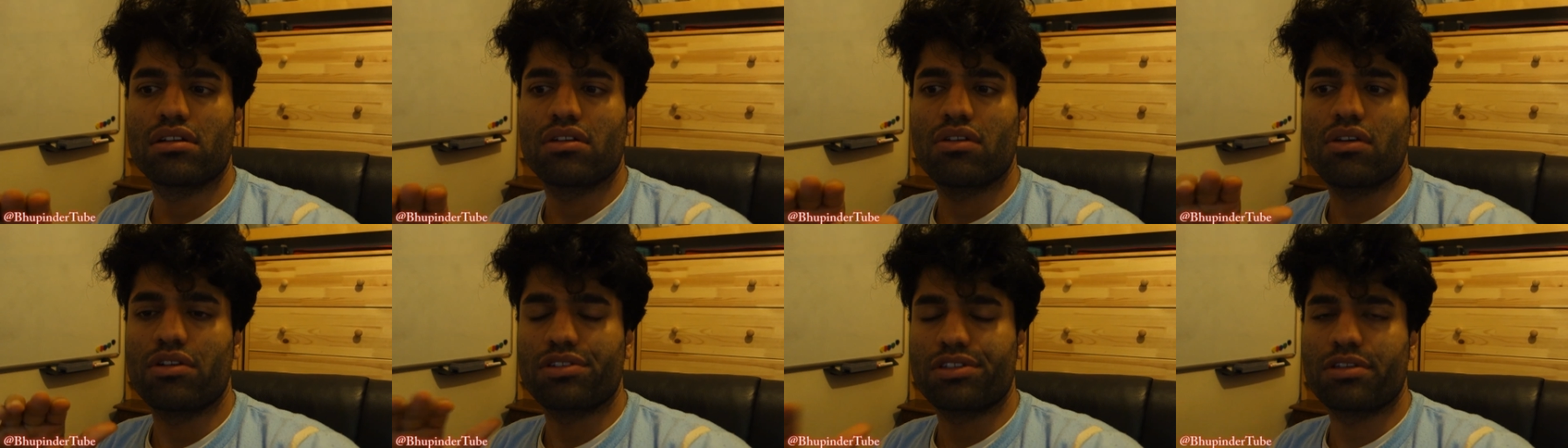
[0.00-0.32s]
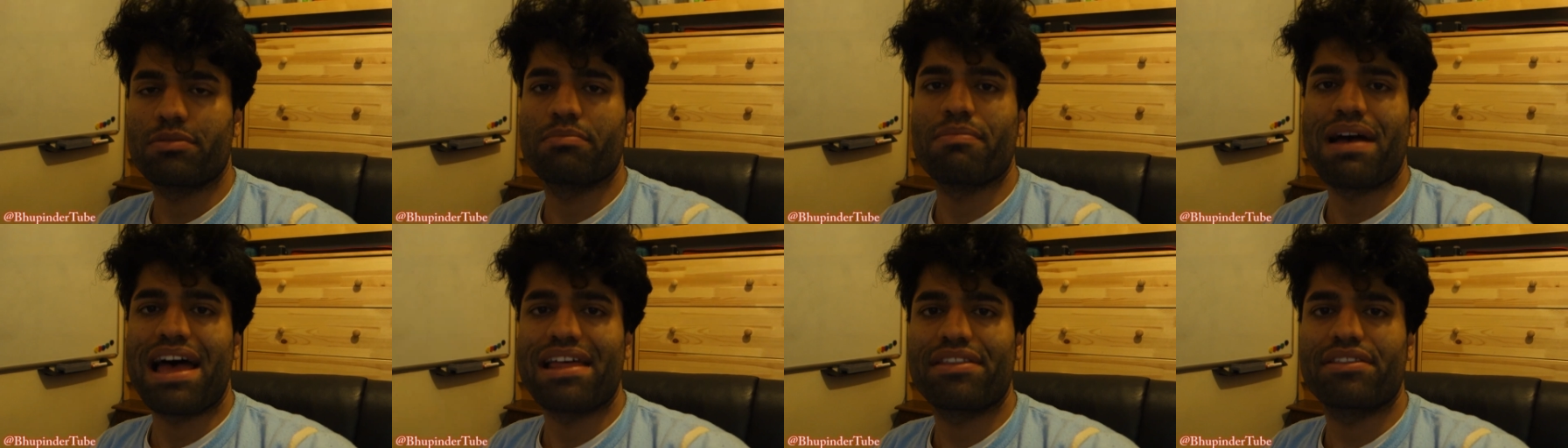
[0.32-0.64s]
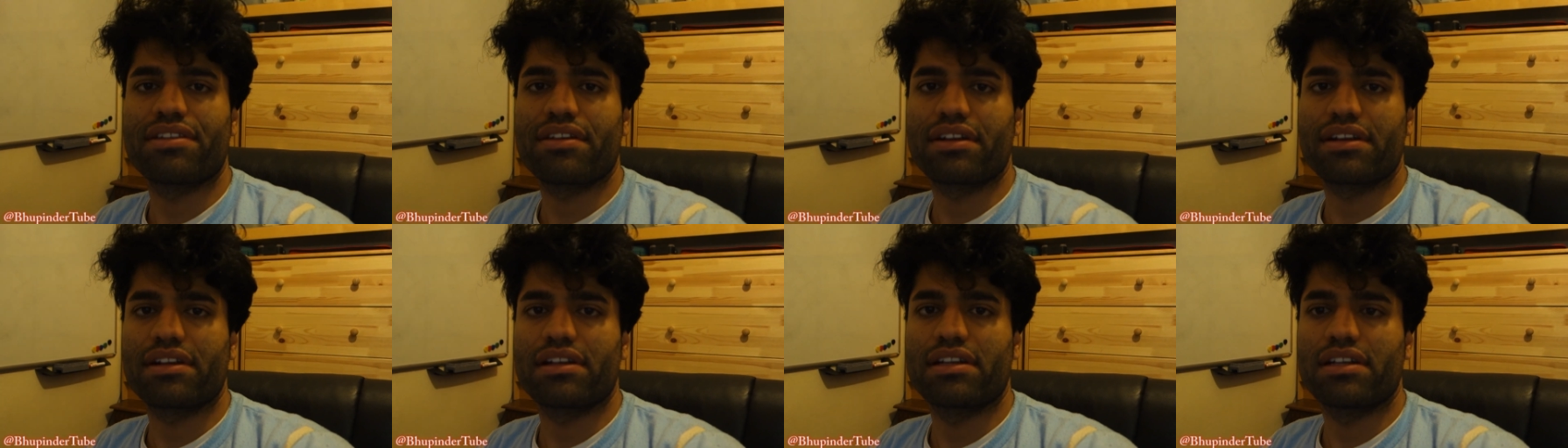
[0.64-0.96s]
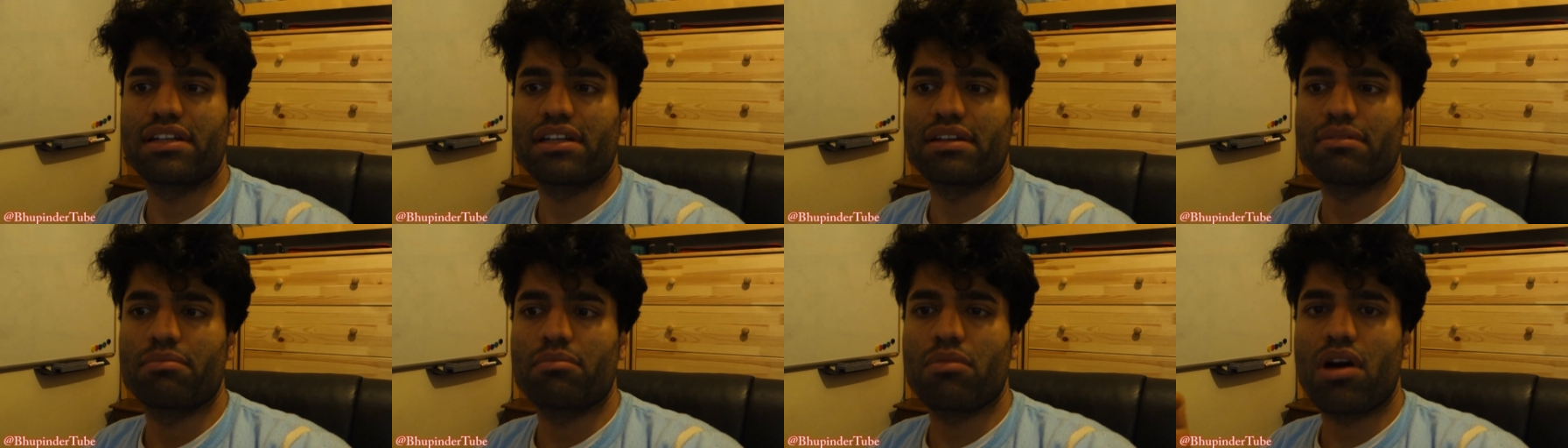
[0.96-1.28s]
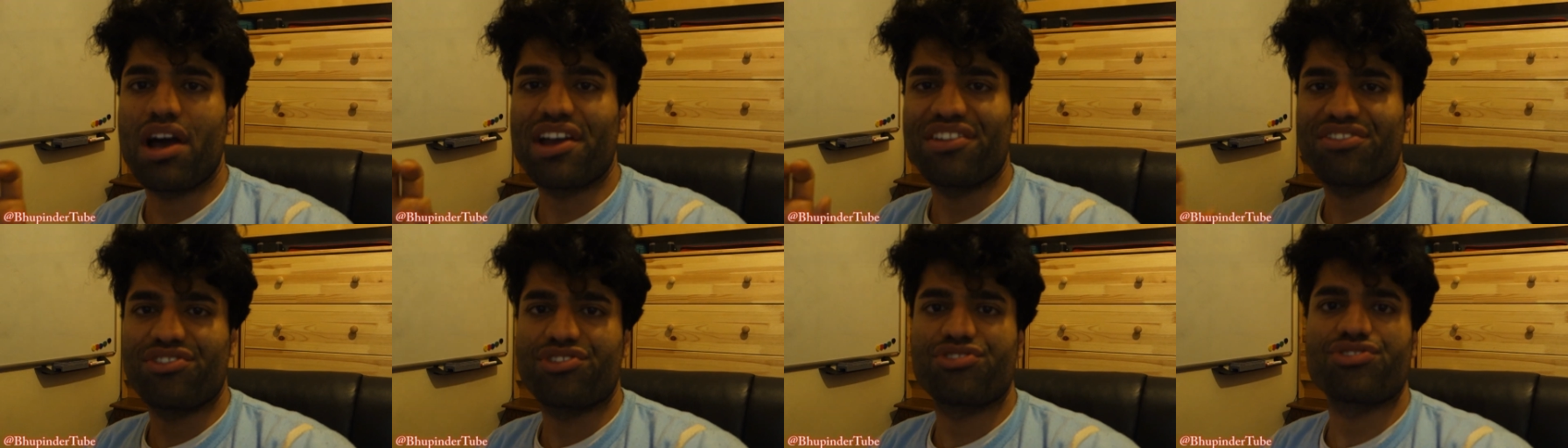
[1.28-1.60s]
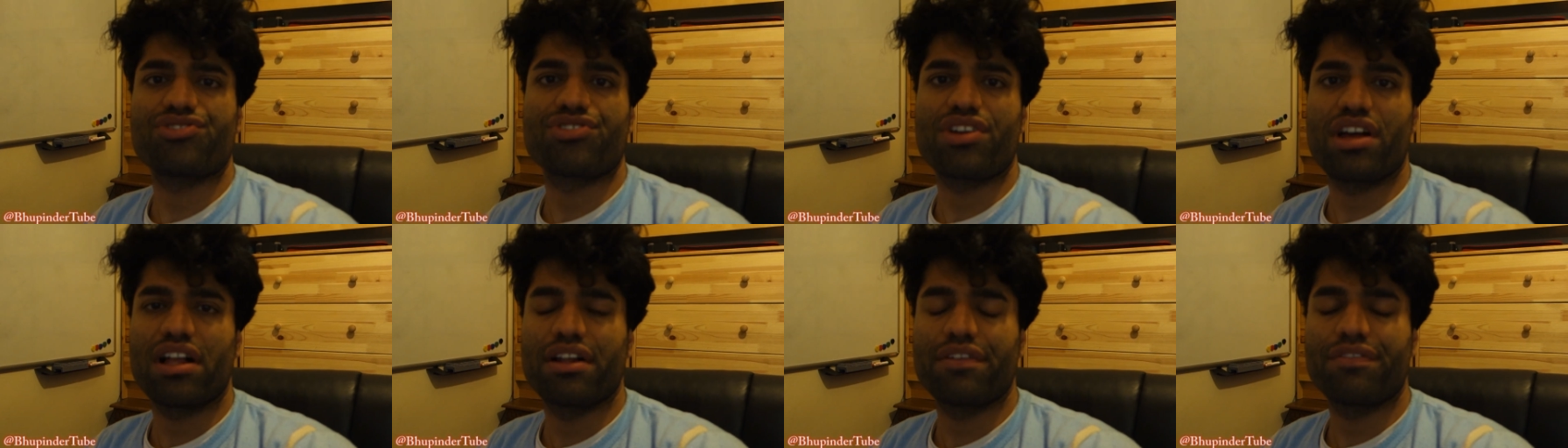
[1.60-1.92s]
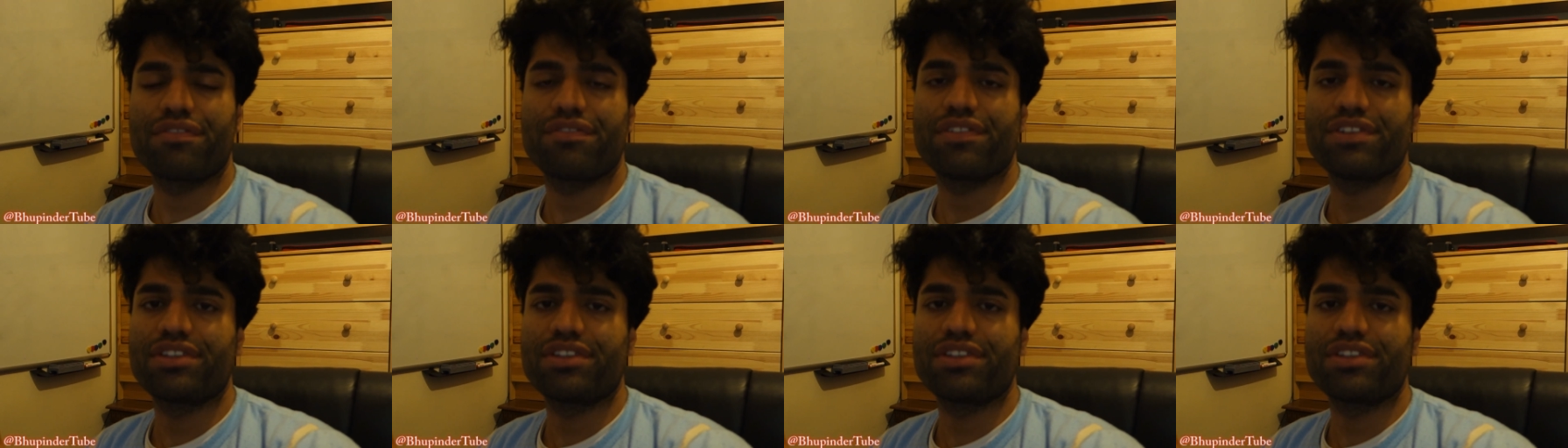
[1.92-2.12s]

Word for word: automatically by itself